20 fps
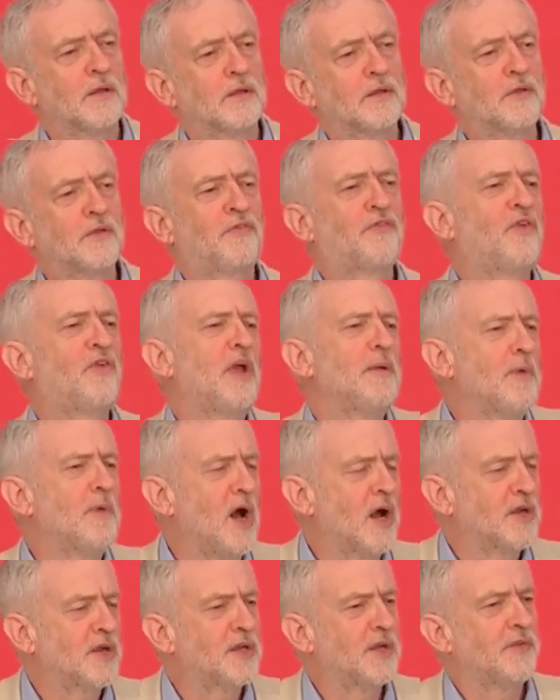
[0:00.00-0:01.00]
the free
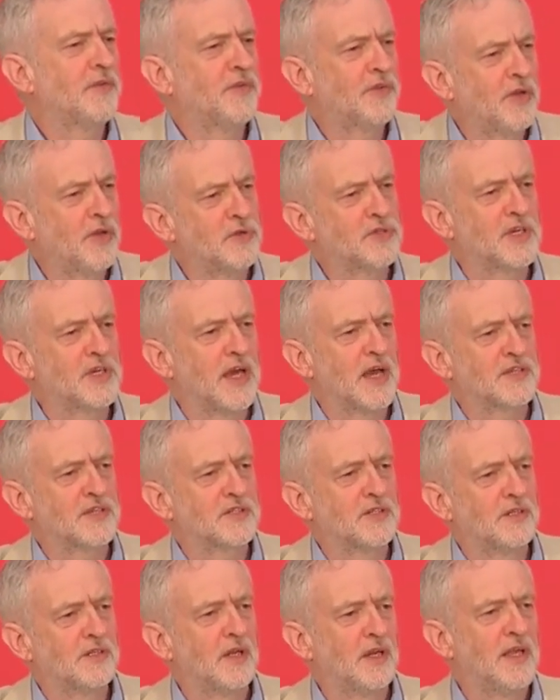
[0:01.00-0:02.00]
market
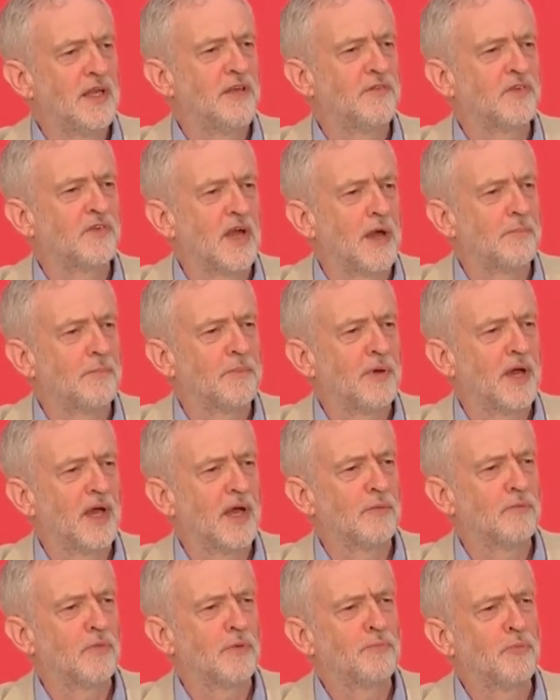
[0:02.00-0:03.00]
enthusiasts in the Leave
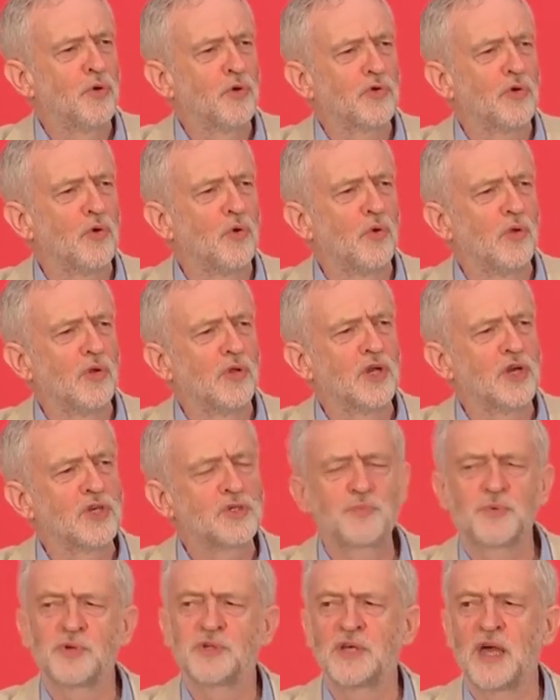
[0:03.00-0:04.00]
campaign would put all those
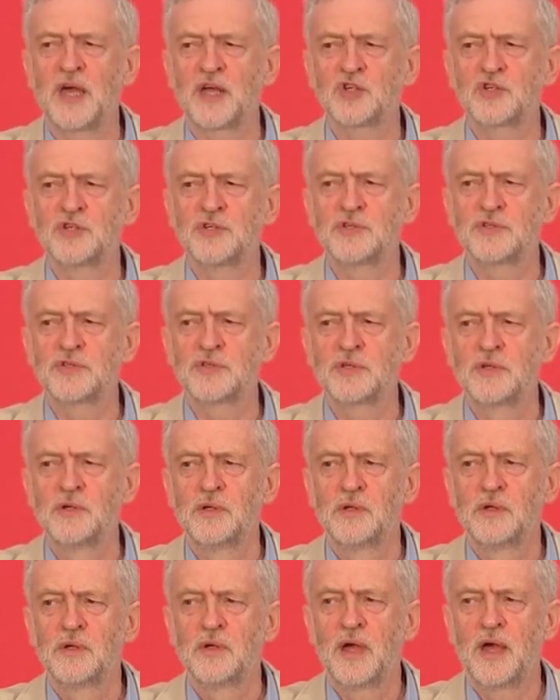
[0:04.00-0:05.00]
protections
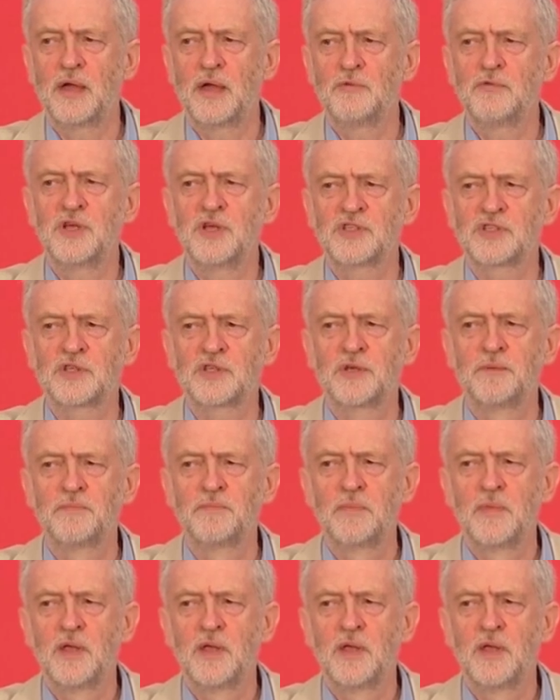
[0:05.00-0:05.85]
at risk.